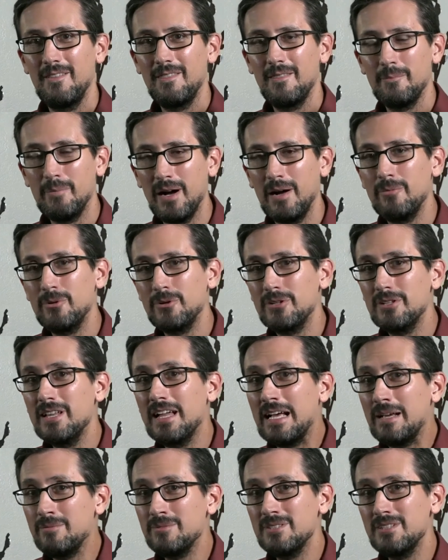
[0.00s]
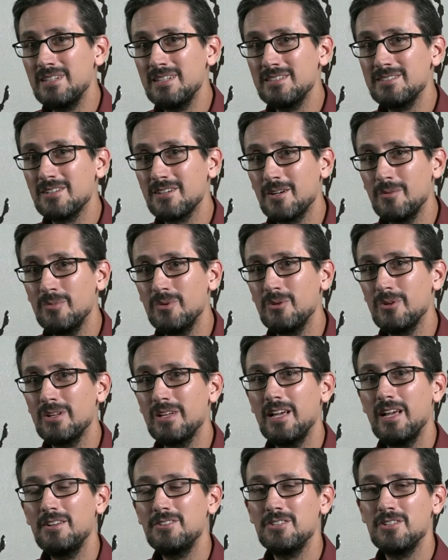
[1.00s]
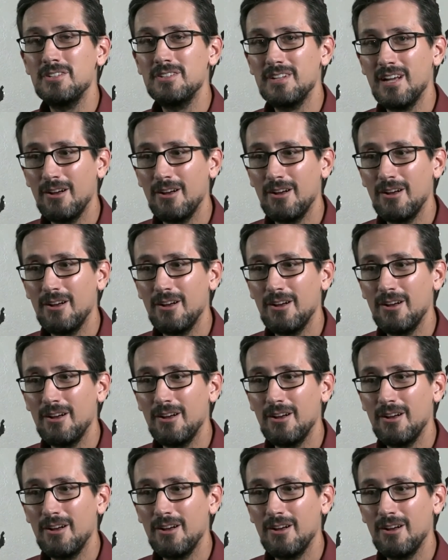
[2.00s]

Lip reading: The Bible claims it is a communication